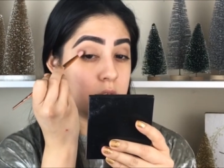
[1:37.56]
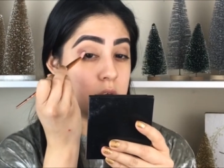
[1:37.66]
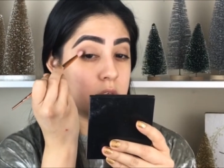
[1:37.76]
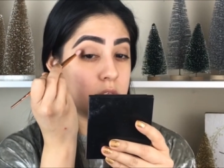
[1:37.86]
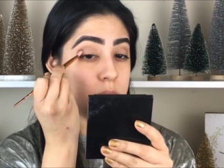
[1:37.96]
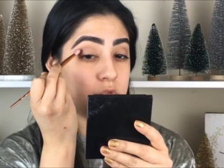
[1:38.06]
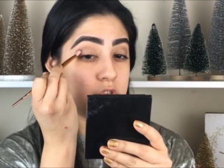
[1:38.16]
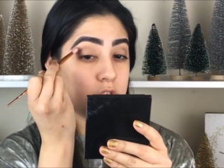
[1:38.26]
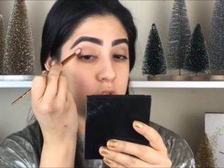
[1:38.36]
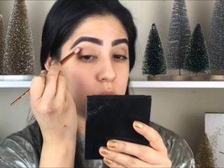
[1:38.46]
and I'm
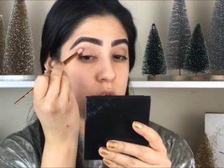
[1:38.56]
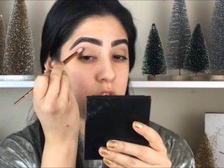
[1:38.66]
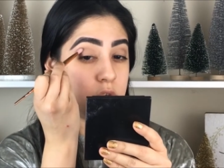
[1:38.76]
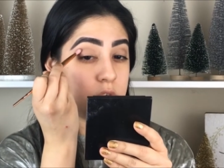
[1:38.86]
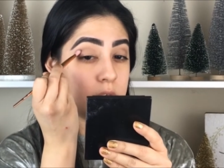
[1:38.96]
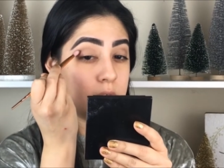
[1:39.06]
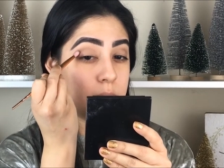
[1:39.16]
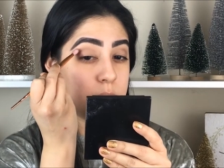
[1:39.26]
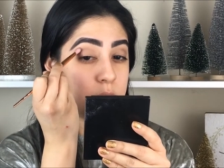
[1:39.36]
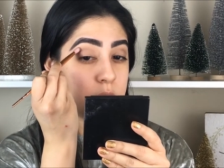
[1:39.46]
just going to
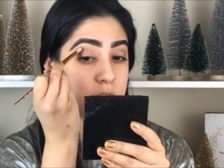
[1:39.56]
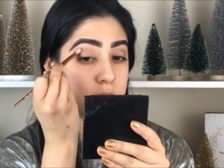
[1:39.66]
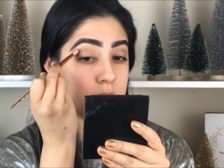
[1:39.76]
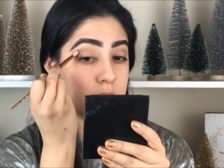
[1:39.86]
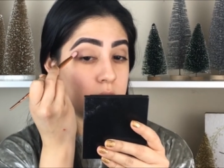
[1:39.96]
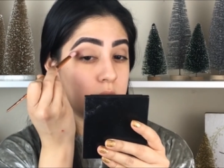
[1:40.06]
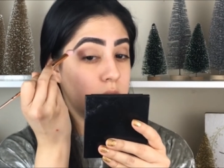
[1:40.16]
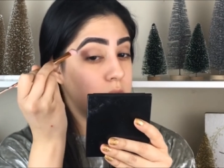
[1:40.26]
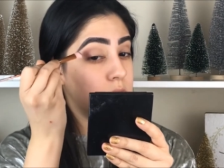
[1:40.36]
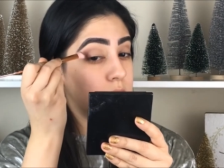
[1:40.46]
tap this in
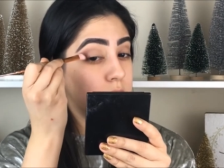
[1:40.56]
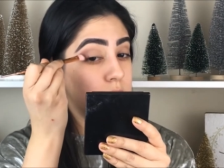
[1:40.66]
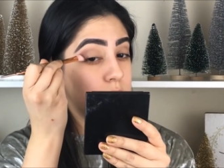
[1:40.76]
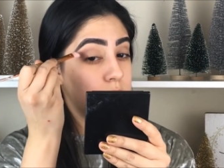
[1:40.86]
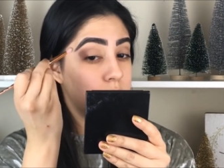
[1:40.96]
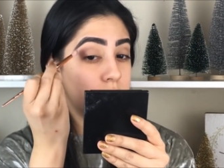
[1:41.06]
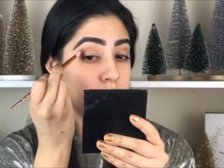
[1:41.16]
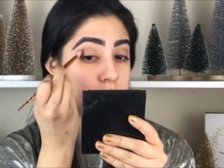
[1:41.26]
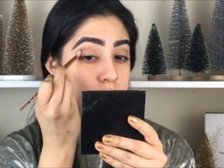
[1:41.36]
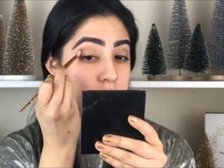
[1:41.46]

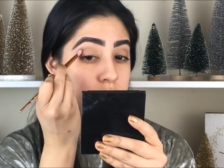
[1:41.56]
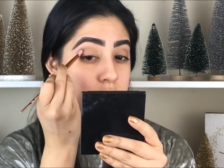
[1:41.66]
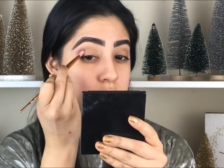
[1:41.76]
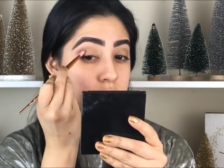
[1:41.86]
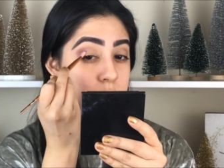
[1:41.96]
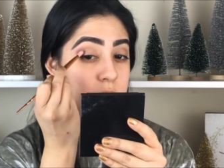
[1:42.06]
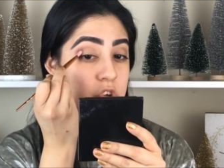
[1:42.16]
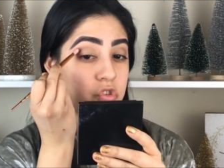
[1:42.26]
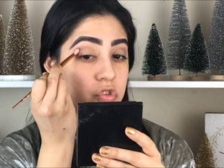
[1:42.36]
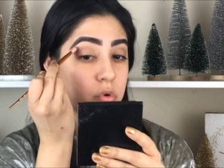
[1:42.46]
just to make
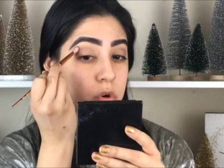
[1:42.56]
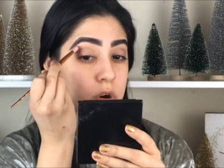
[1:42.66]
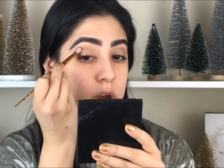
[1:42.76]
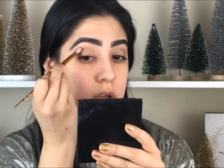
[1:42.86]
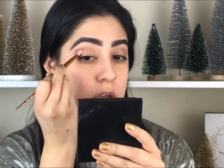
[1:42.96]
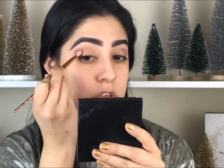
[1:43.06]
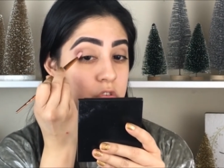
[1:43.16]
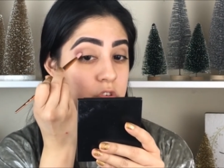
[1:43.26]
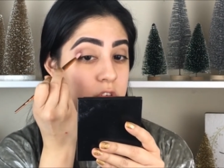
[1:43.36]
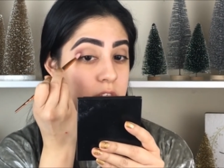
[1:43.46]
sure I
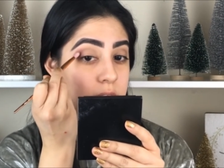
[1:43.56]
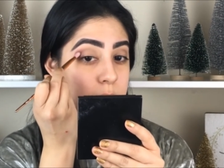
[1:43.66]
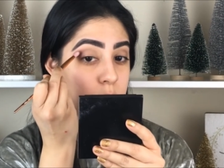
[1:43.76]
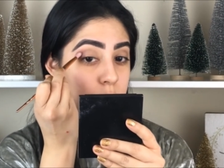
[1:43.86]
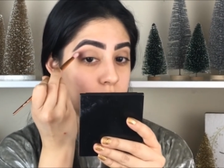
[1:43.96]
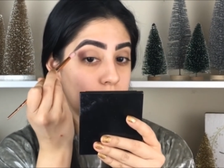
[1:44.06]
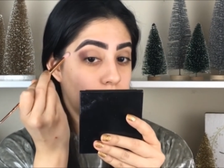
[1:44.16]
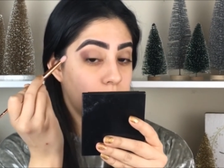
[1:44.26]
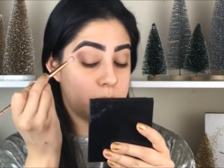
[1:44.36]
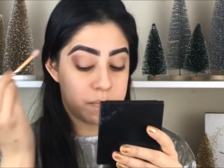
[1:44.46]
just not going
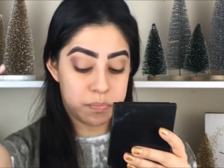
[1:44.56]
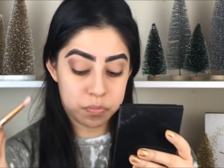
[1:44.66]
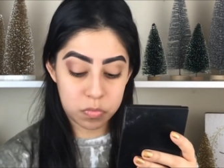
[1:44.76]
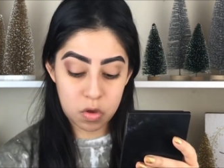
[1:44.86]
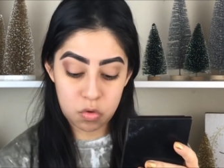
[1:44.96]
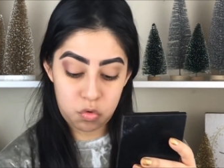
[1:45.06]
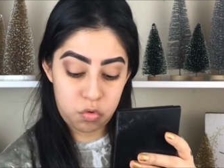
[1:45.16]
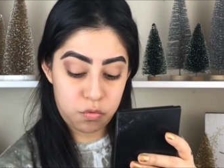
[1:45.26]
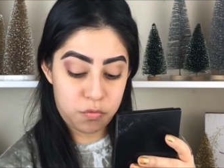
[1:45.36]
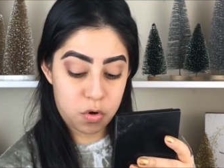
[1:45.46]
too
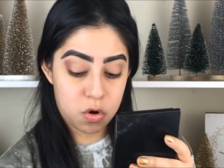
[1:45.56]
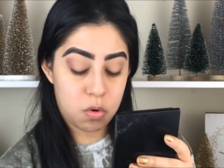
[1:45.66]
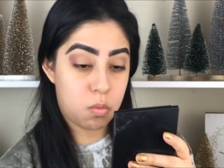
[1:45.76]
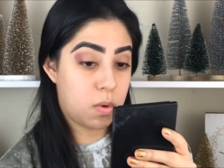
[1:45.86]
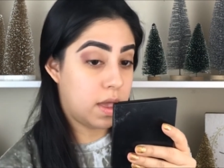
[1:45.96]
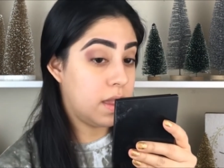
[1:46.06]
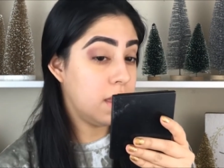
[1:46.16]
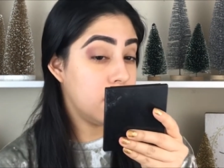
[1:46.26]
far away.